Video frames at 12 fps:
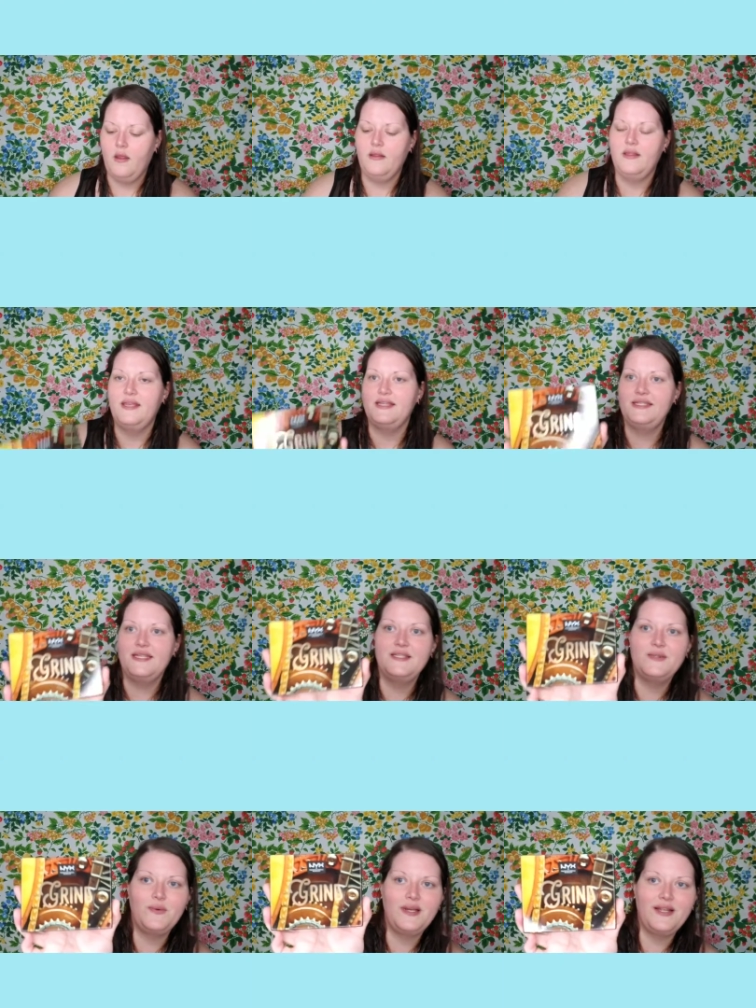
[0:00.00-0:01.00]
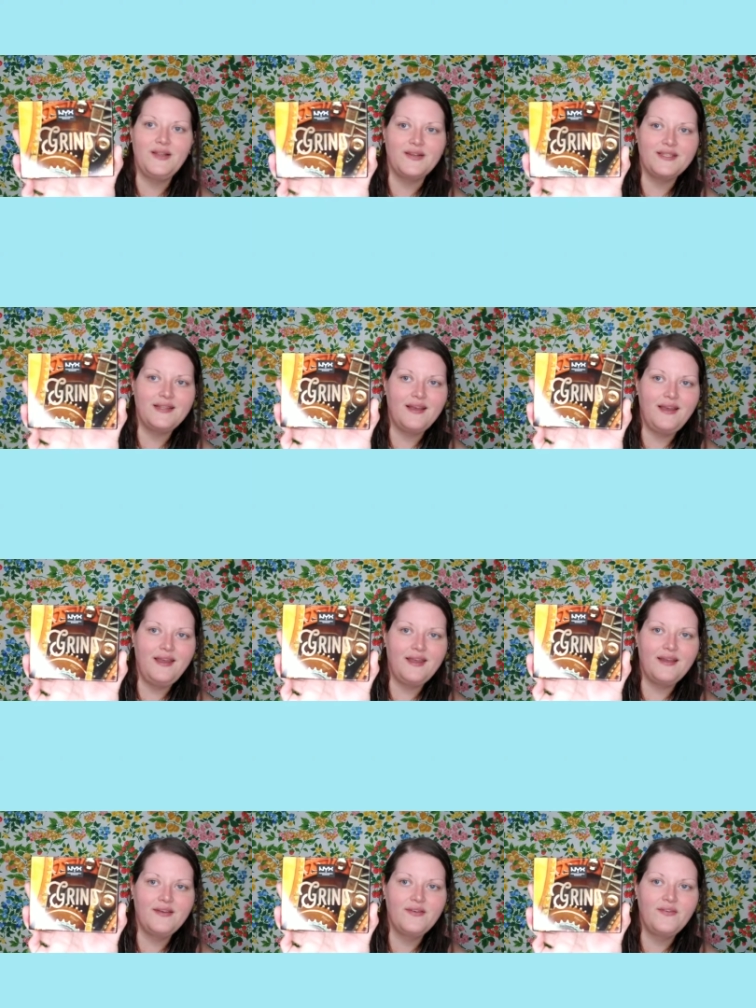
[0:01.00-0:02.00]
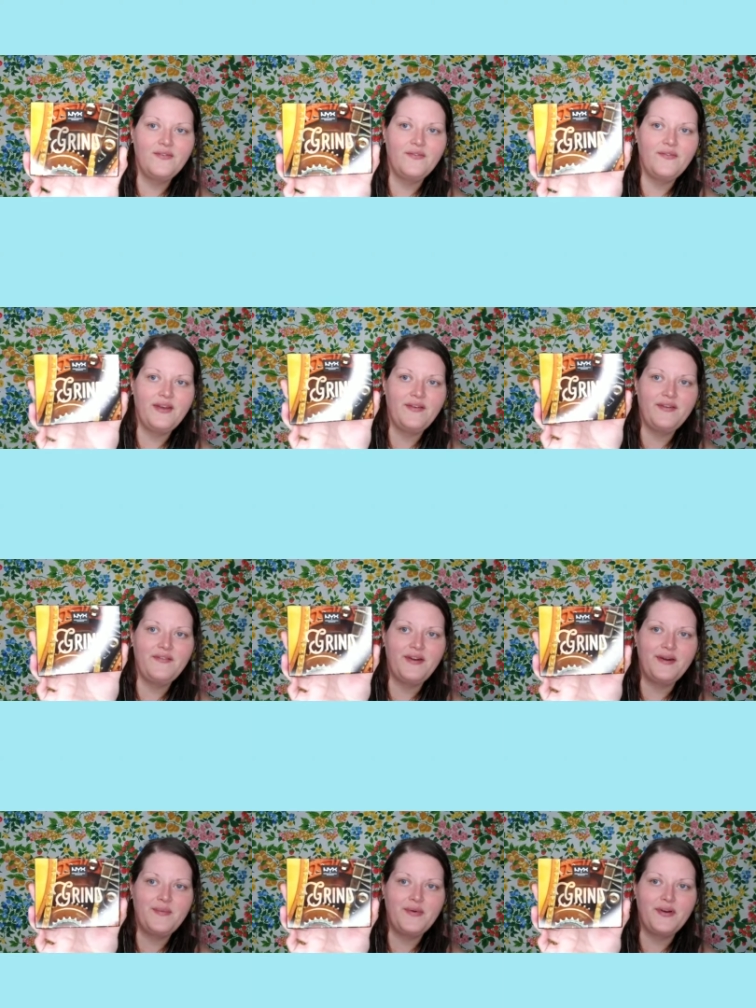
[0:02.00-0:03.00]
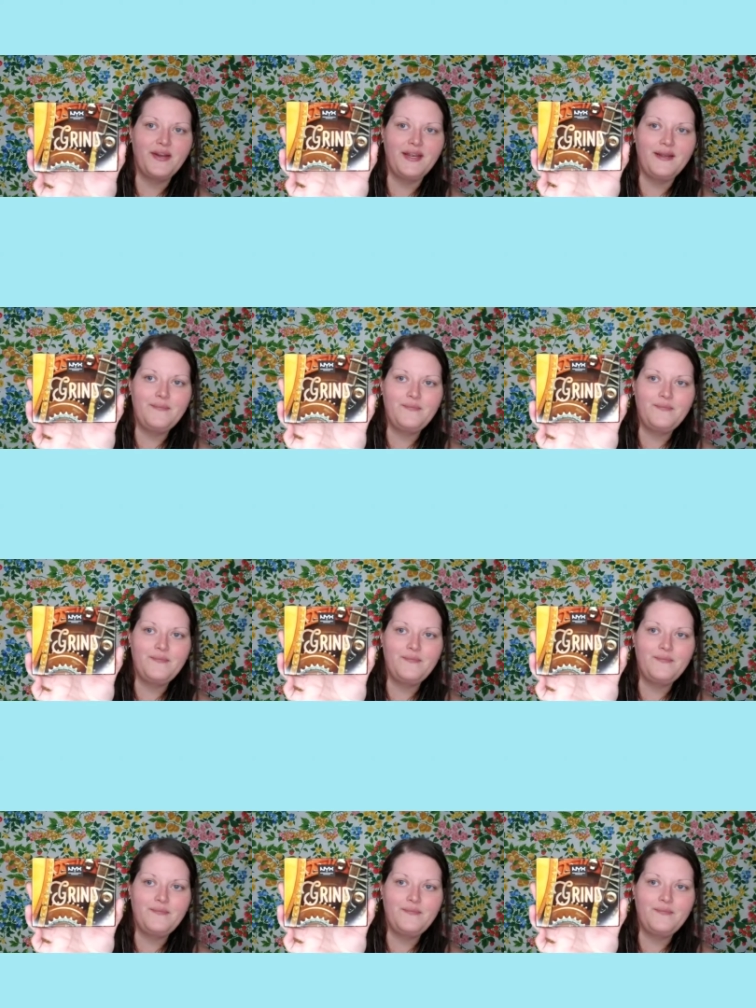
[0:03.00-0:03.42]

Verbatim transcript: This is what it looks like. Very, very pretty.